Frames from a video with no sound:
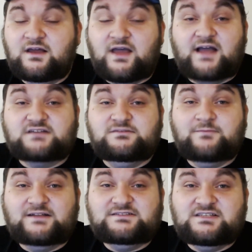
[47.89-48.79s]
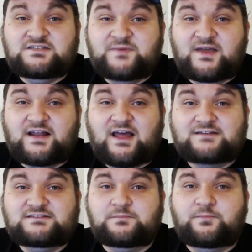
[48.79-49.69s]
actually my teammate
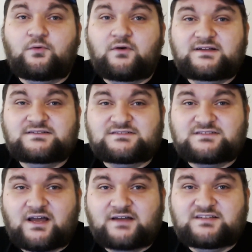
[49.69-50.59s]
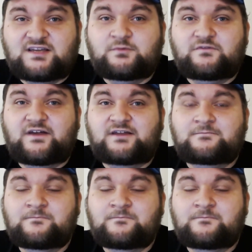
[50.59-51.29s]
at the boys team event